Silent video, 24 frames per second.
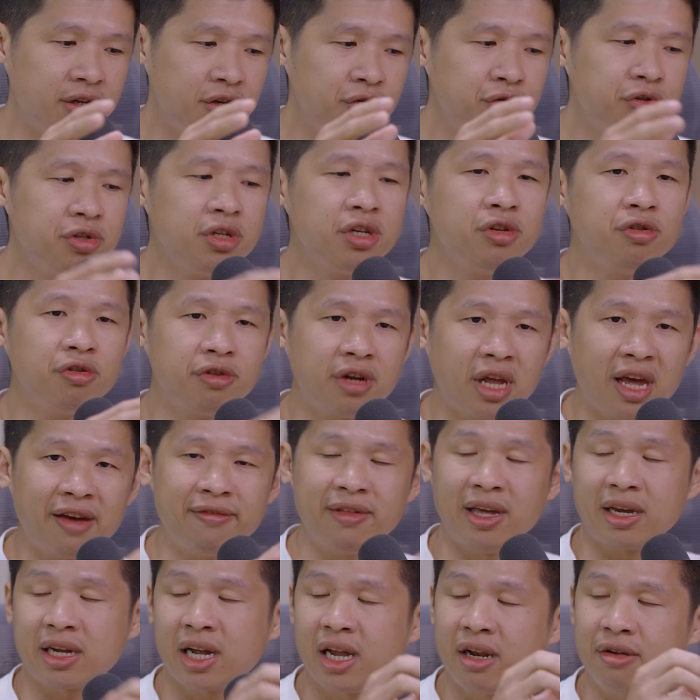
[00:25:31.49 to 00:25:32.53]
Usually you don't have
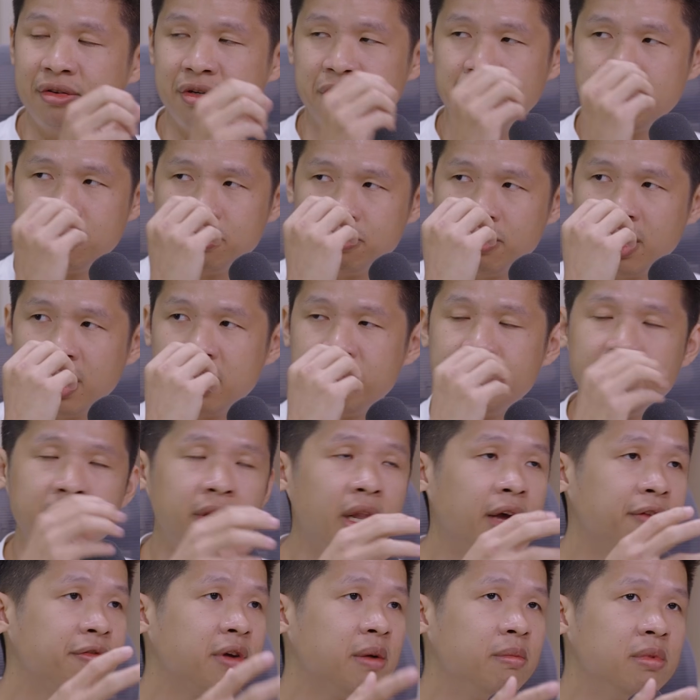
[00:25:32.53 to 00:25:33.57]
that kind of issue. Like even
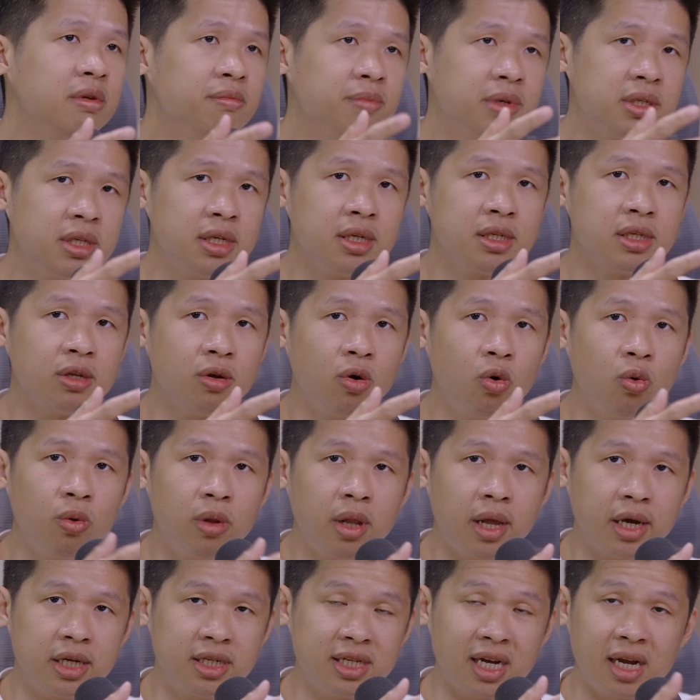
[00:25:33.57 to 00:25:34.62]
like family business
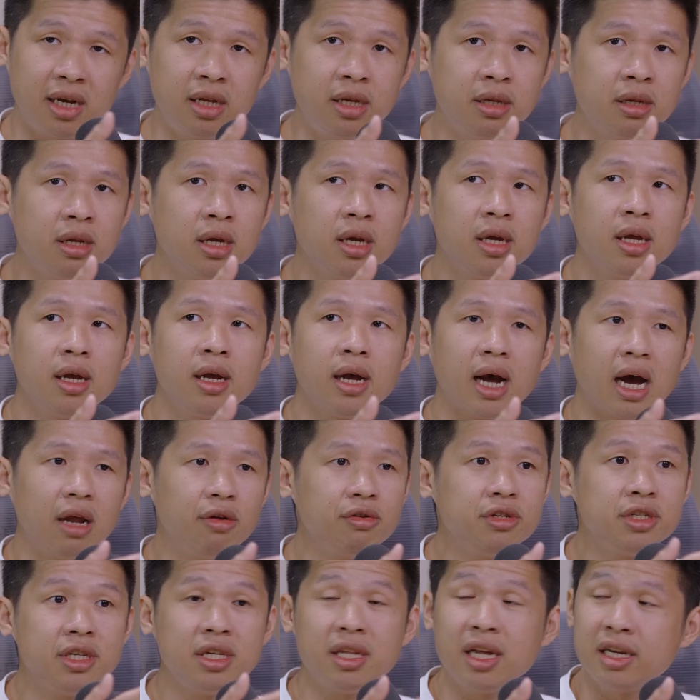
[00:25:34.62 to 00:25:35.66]
owned like Jardine, I
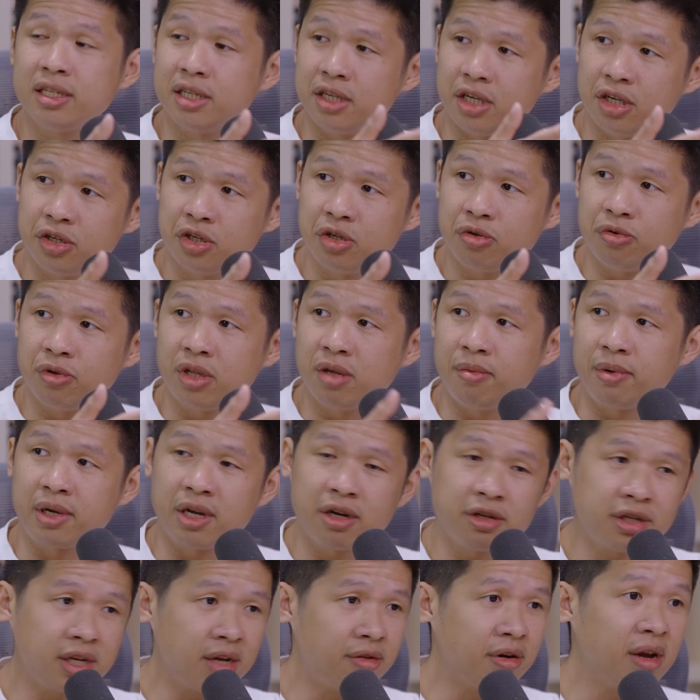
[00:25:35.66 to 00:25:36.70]
don't see there's an issue with it,
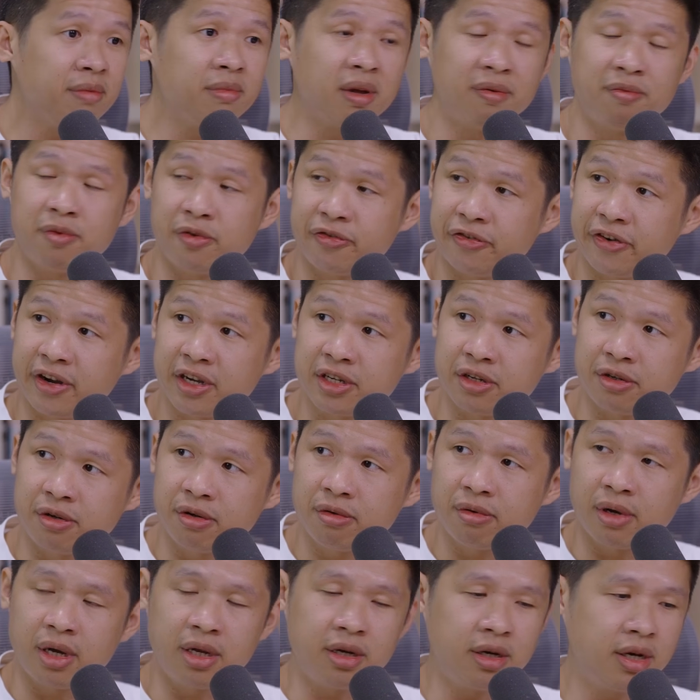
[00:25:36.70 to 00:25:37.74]
because they're run by
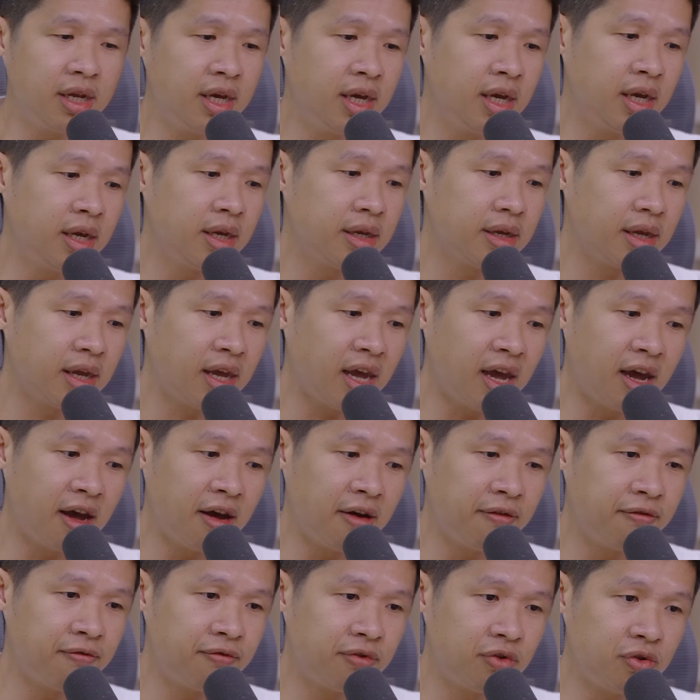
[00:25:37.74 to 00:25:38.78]
professional and they
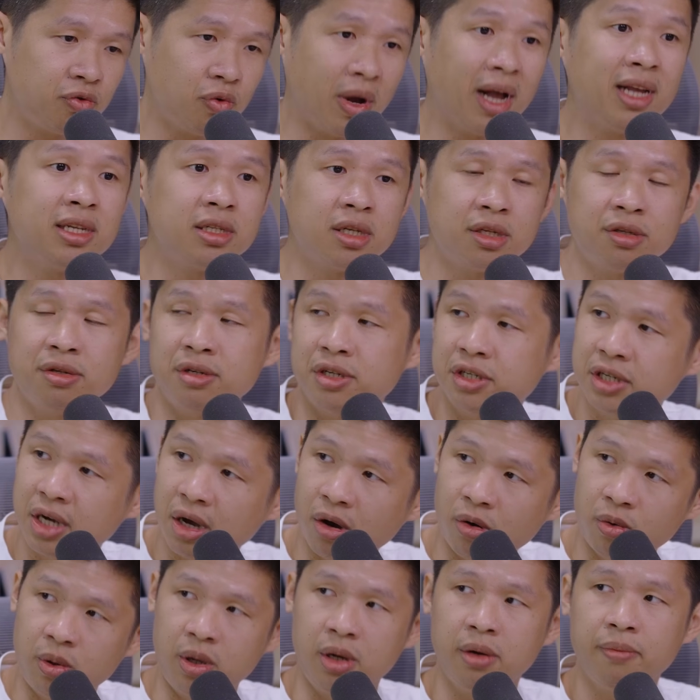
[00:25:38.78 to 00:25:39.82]
have to answer to the
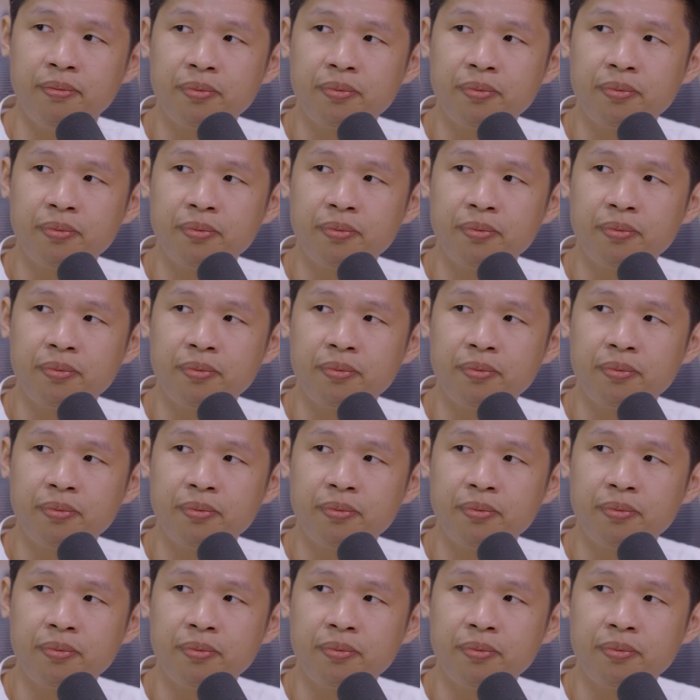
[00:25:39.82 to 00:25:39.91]
shareholder.